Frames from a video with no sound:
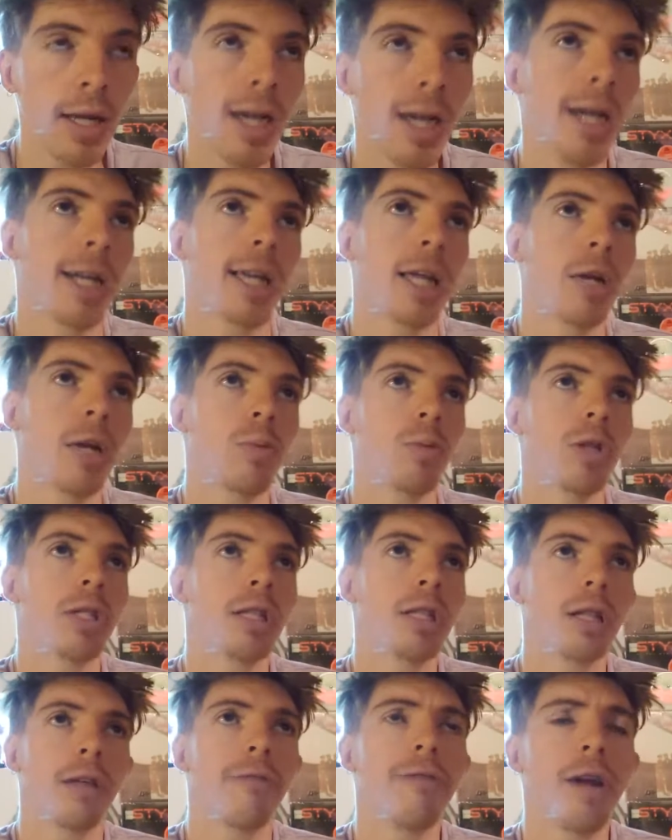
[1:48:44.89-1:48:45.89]
again, we're
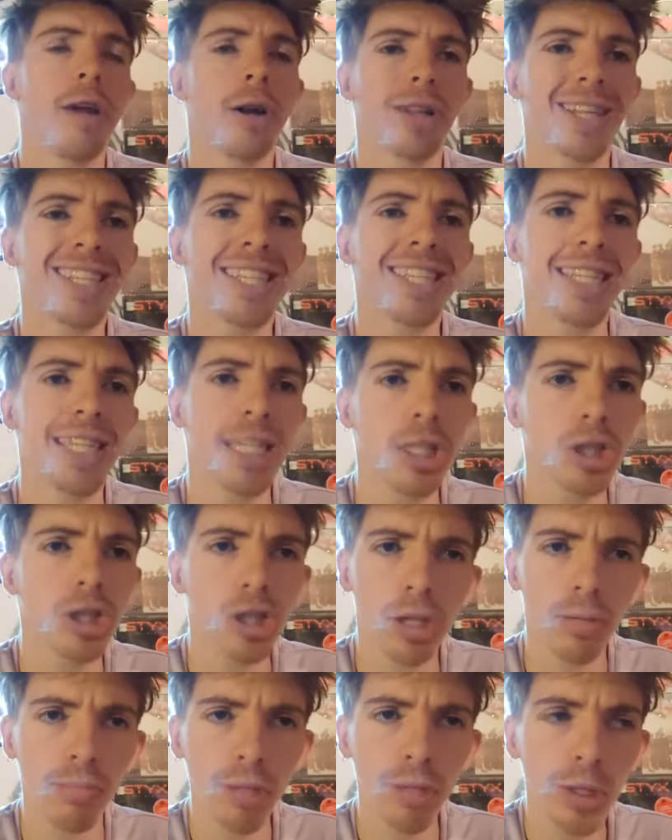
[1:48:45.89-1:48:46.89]
still a fairly niche
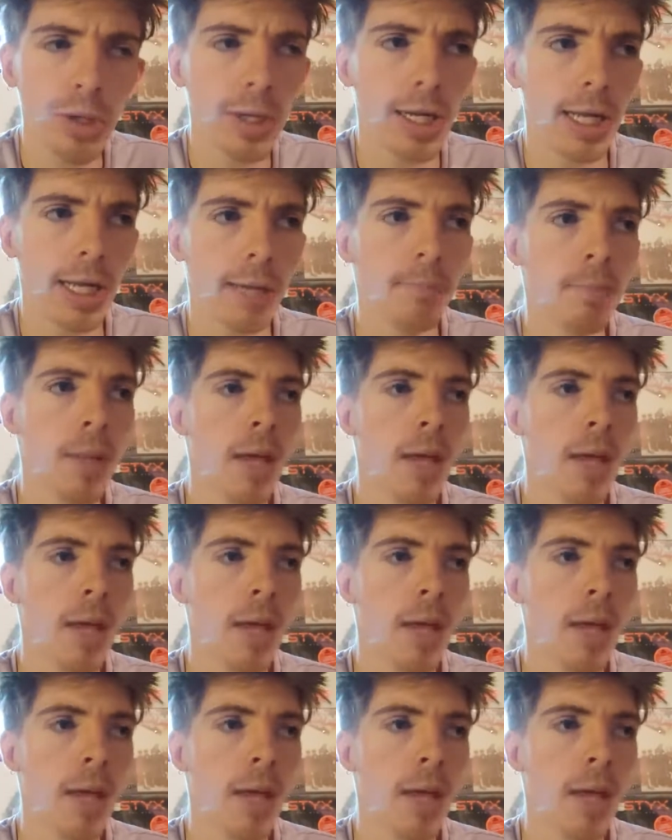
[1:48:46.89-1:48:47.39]
community,